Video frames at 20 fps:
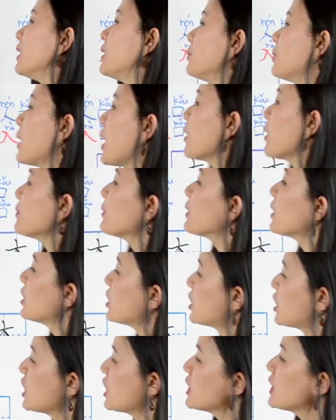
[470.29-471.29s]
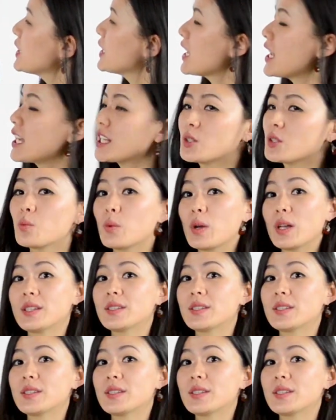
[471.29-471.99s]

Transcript: Well, just as we